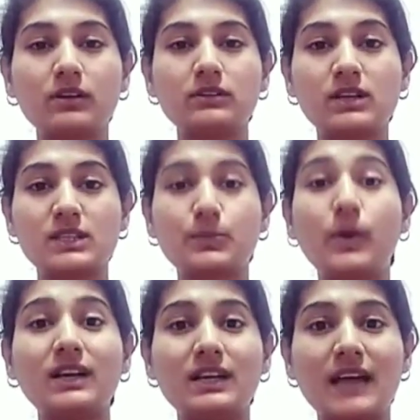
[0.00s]
the
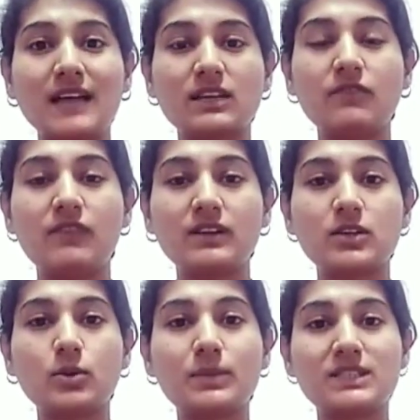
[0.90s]
respondent has inflicted
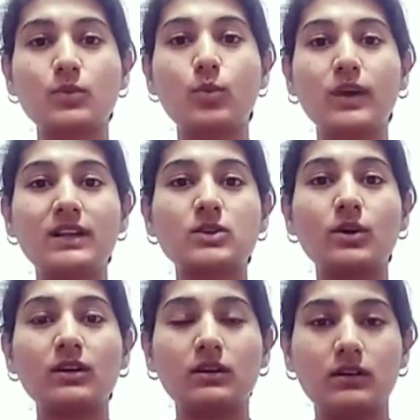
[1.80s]
domestic violence
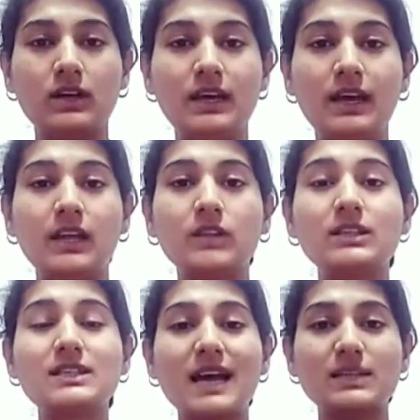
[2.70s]
on her. Now,
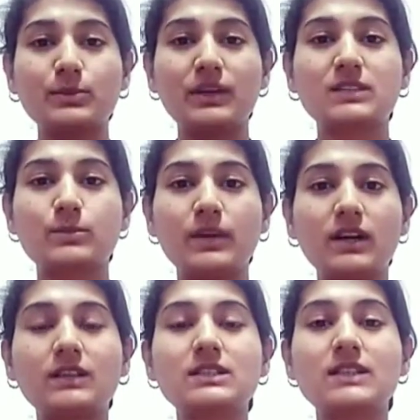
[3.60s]
this has been explained
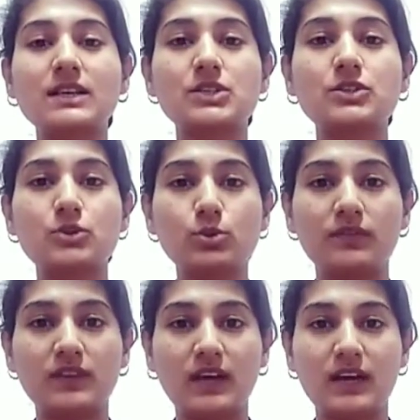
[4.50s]
under section 2 of
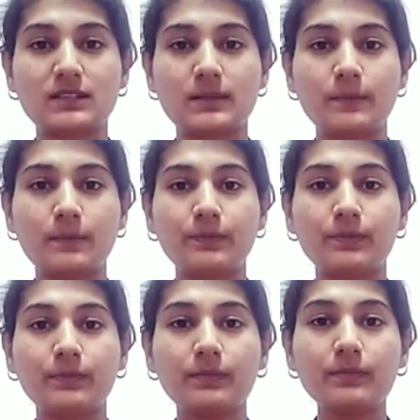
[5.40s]
the act.
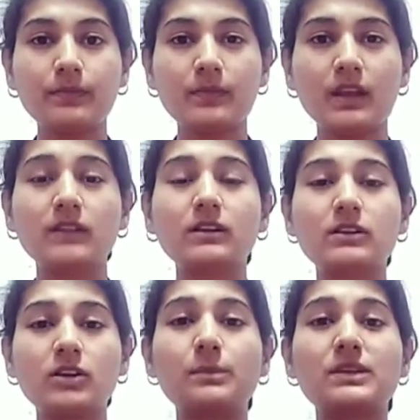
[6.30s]
The
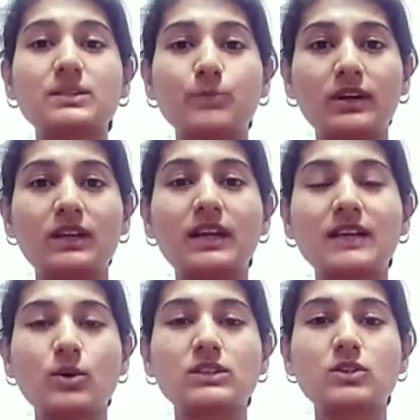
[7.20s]
term respondent has
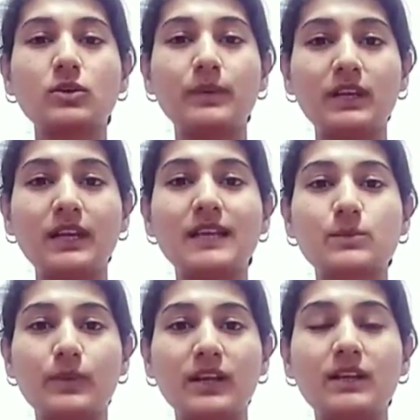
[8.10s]
also been
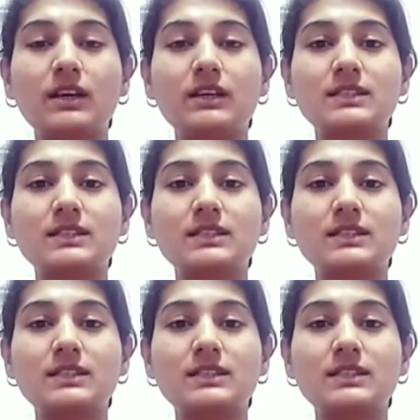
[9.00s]
explained in